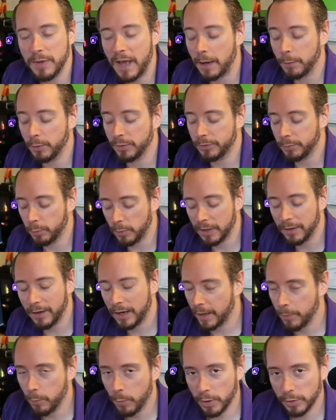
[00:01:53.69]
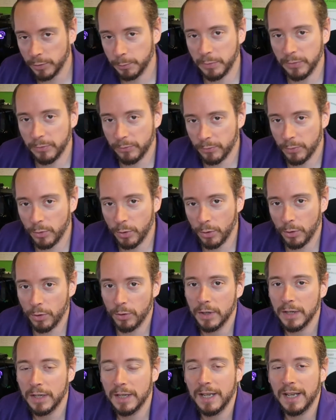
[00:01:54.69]
That was where I was
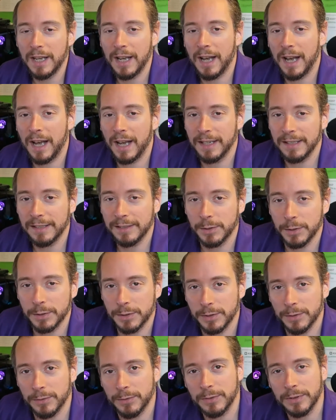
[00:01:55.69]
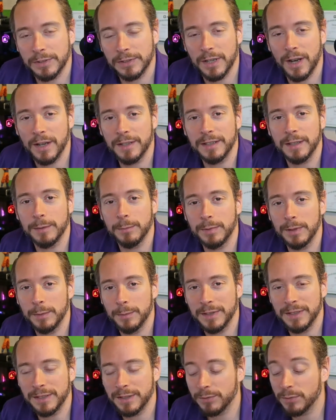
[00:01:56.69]
before I sort of started
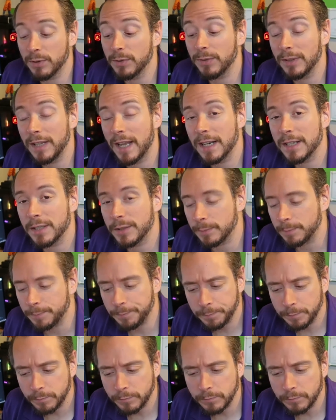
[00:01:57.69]
implementing reflection.